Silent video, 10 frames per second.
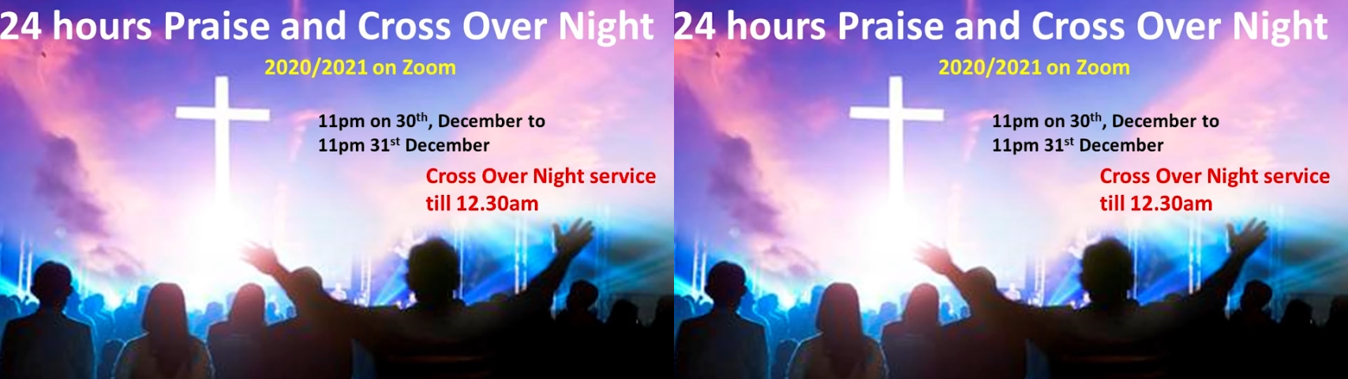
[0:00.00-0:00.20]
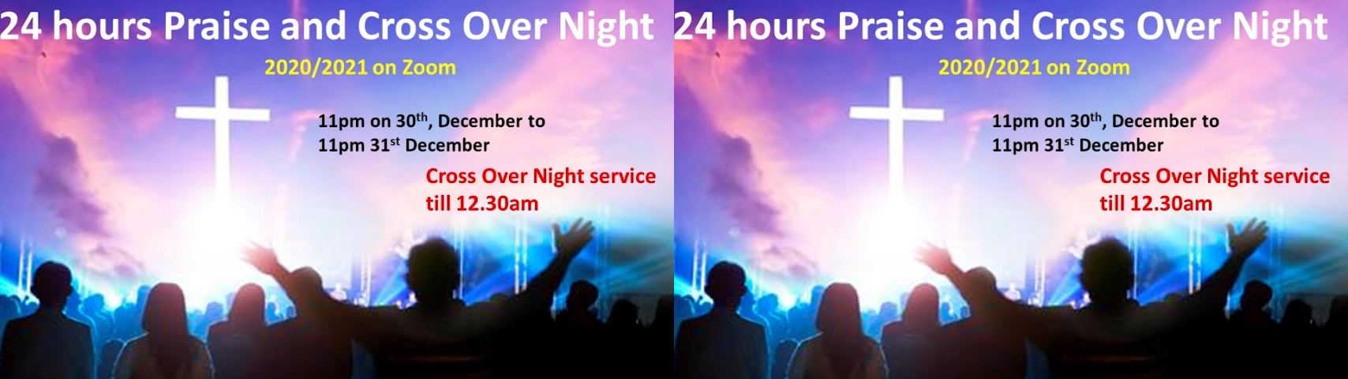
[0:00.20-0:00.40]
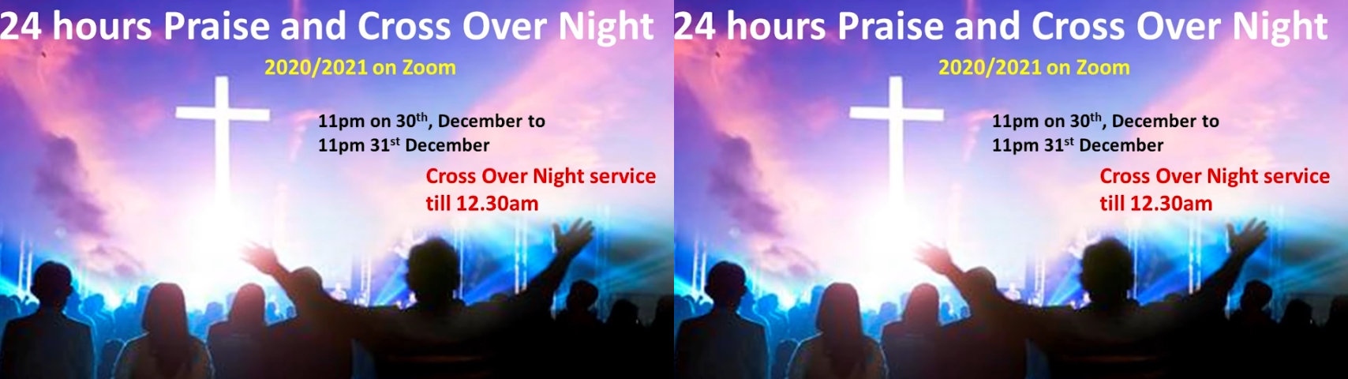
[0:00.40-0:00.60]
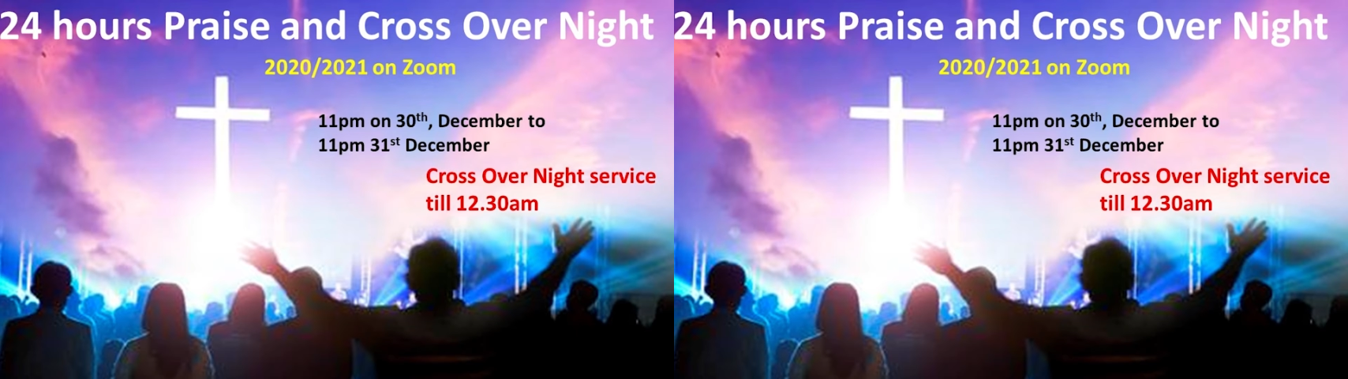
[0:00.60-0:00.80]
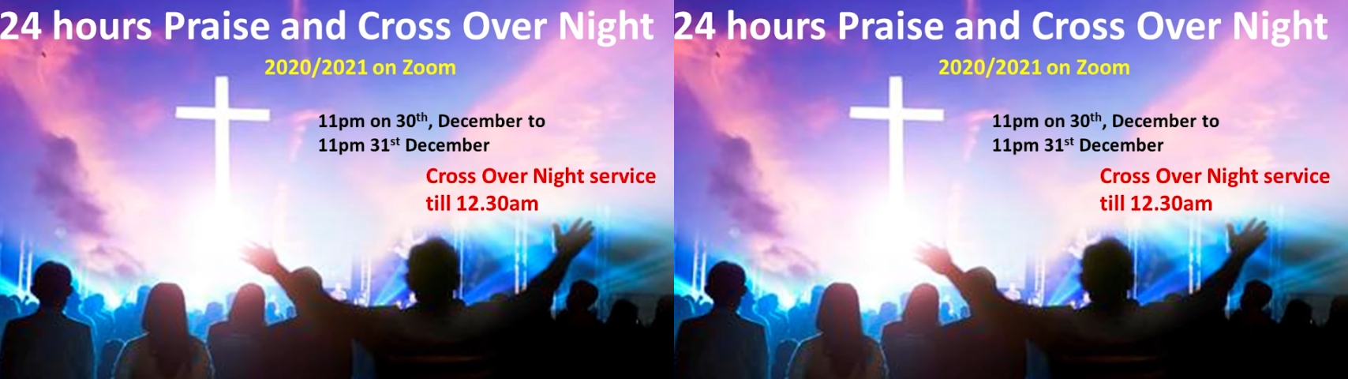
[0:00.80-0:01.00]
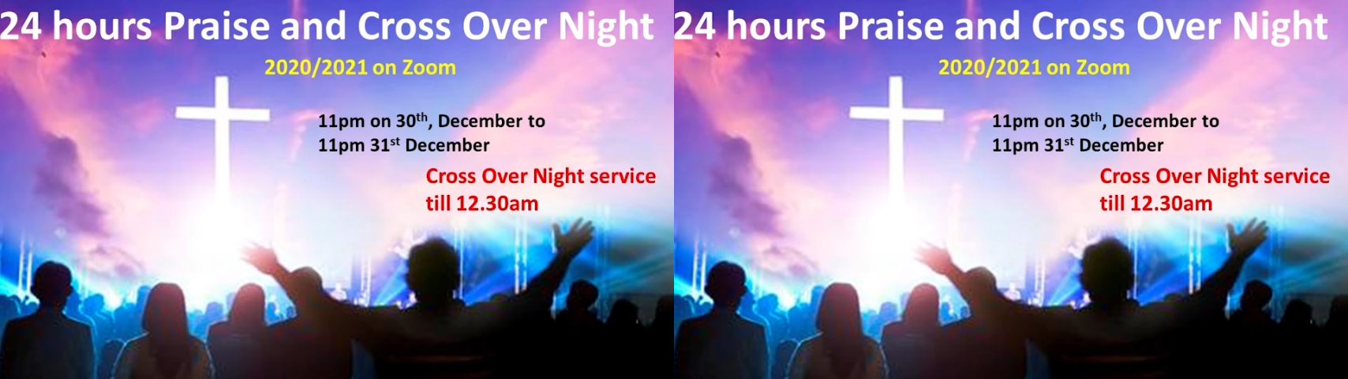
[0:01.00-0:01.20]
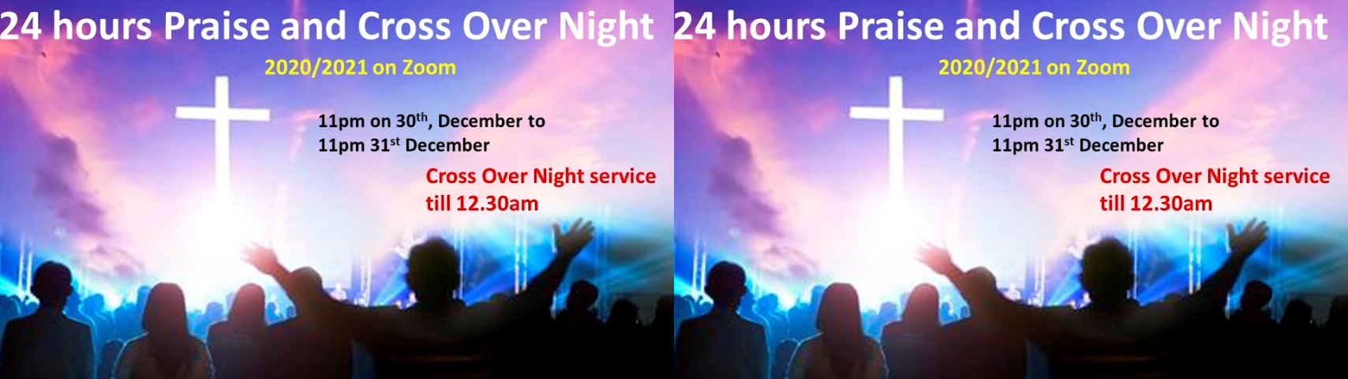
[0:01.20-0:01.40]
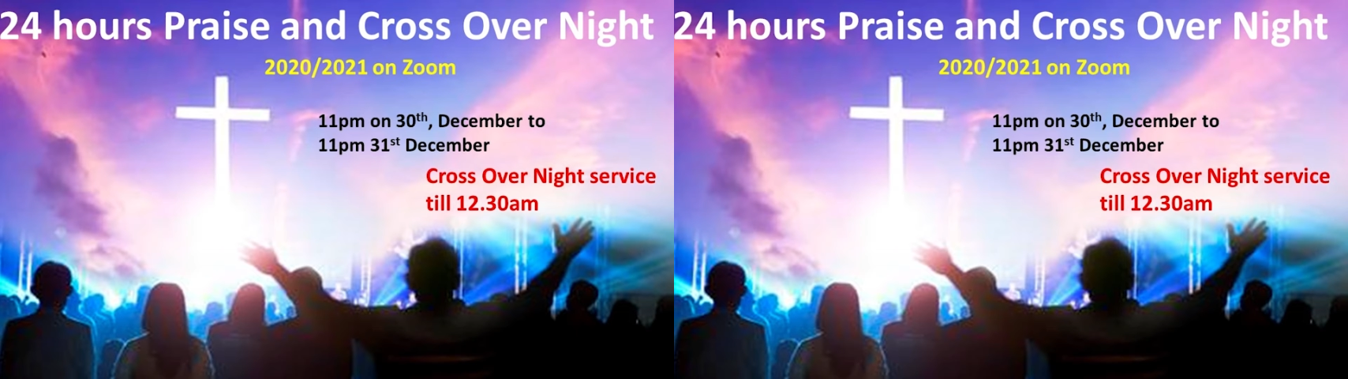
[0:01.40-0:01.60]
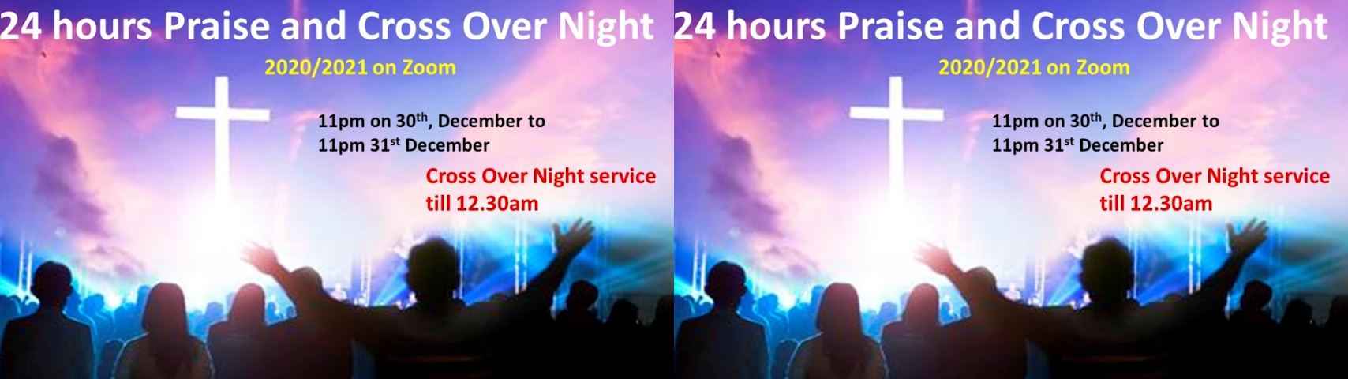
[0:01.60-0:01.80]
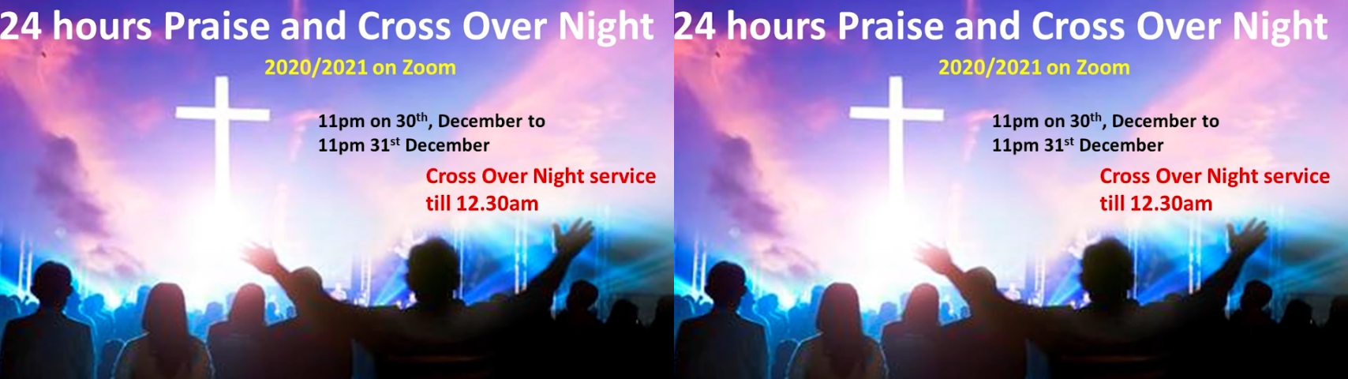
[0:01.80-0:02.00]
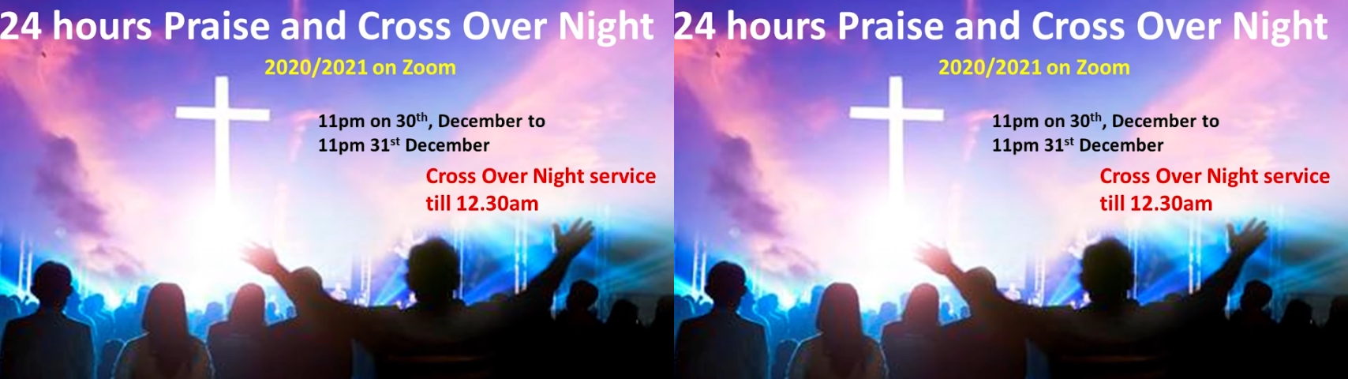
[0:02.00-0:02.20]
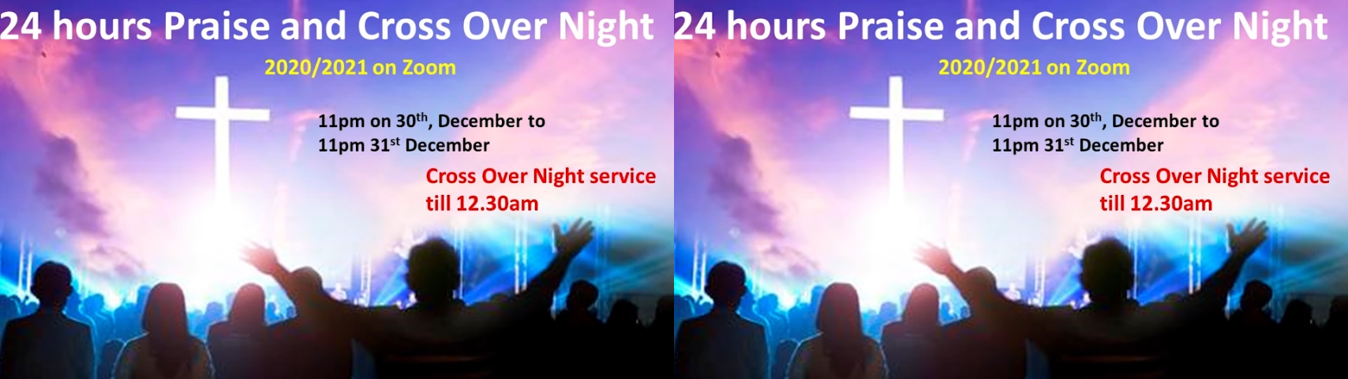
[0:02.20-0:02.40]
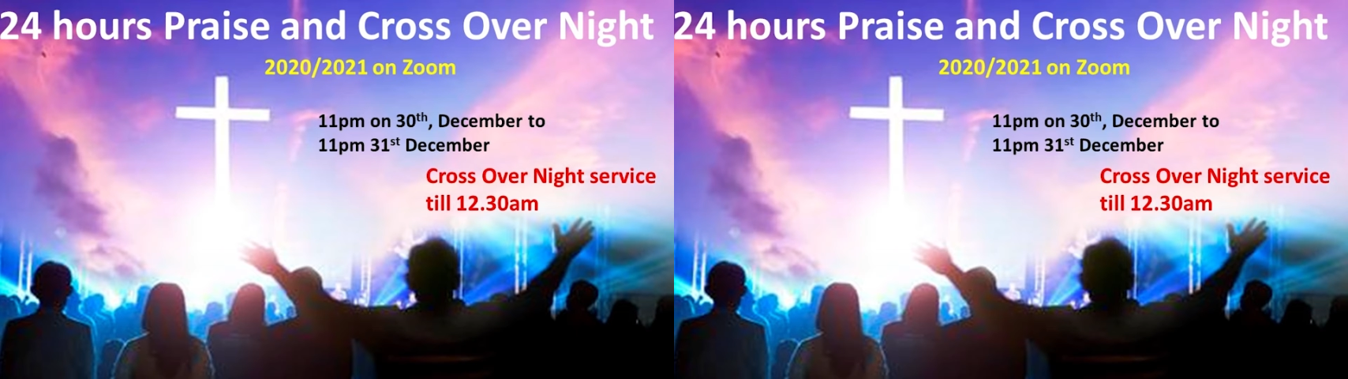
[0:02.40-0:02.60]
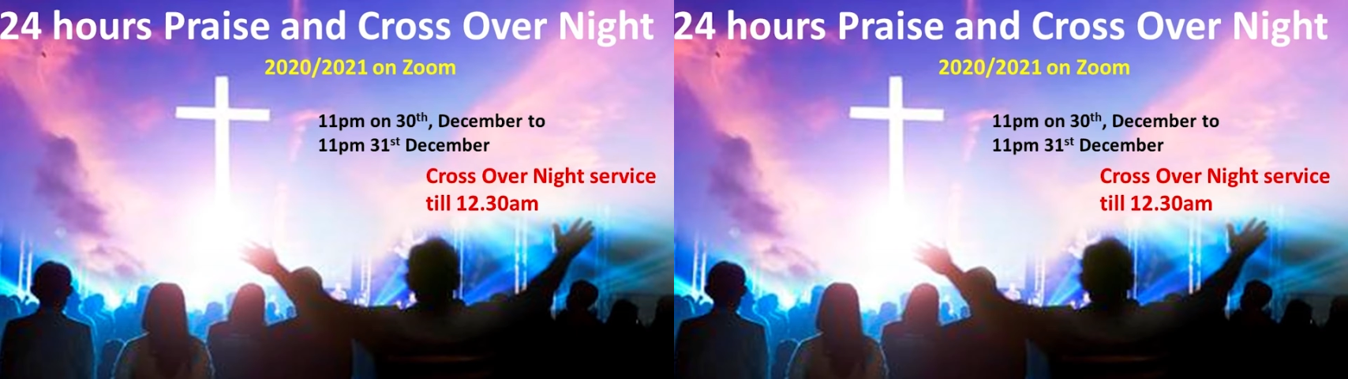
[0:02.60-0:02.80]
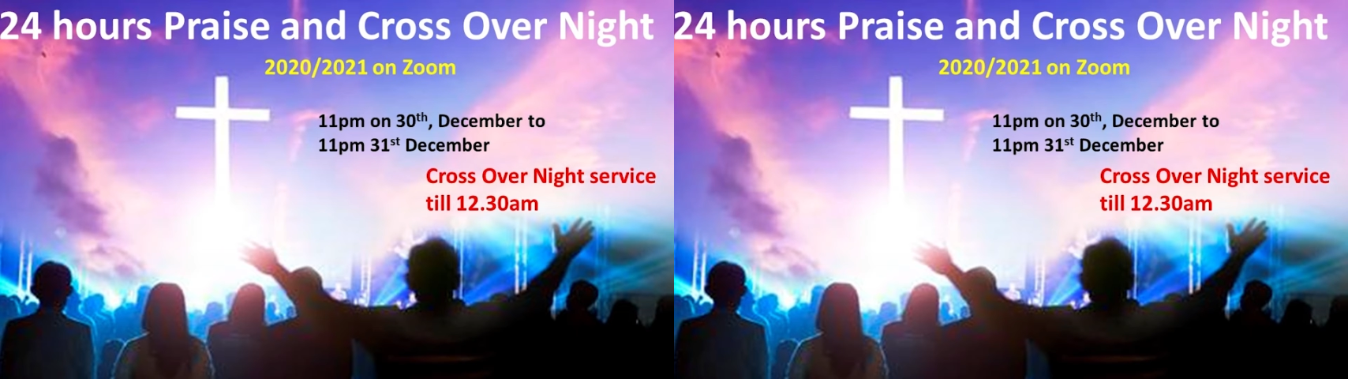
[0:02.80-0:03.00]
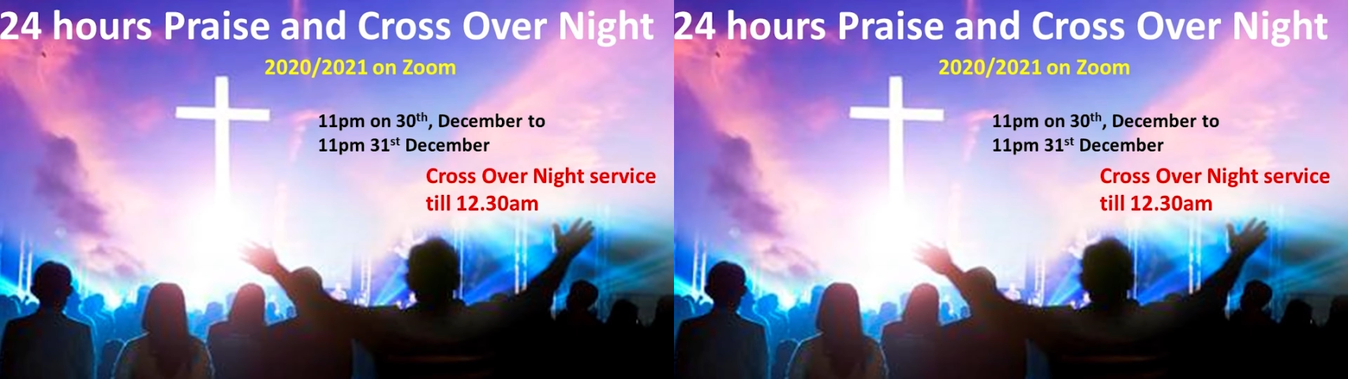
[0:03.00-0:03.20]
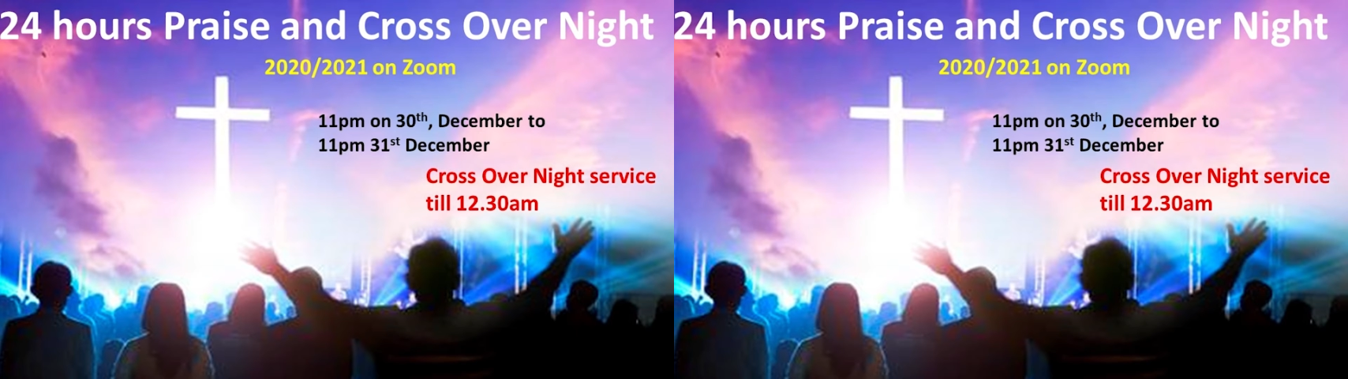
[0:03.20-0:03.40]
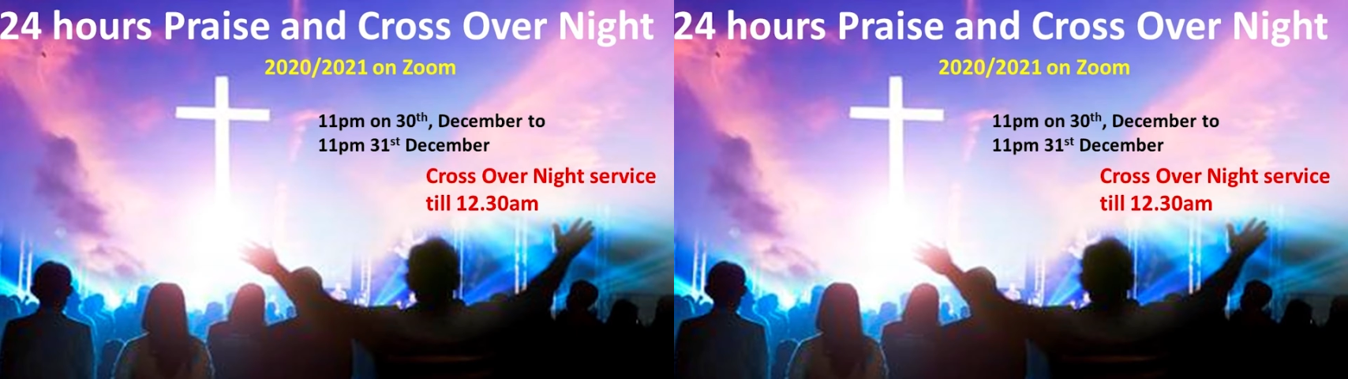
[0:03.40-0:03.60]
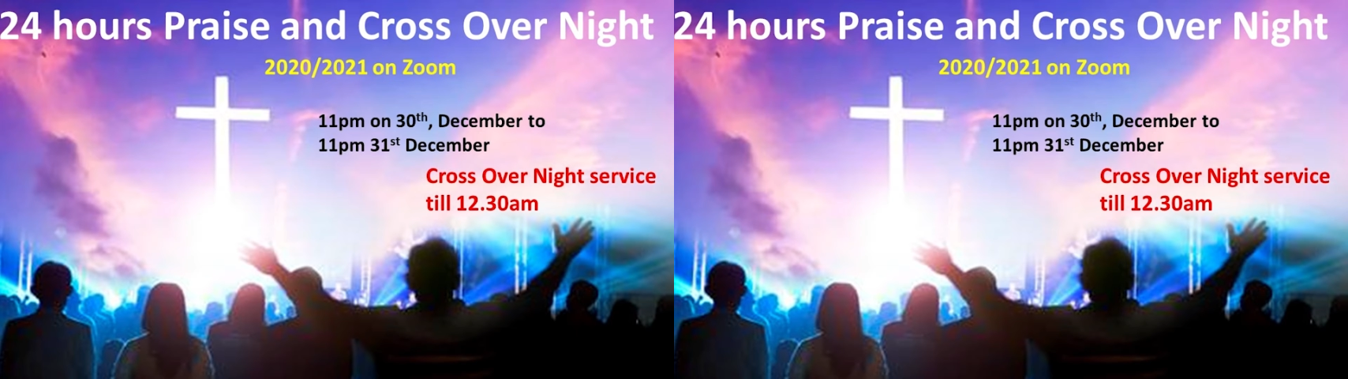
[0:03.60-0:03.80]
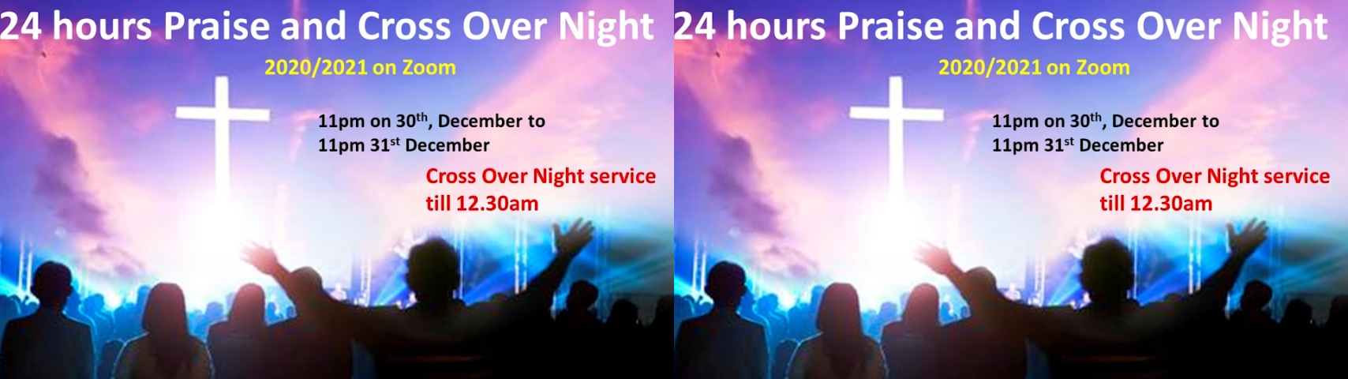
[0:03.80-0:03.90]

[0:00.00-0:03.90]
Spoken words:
(no speaker visible)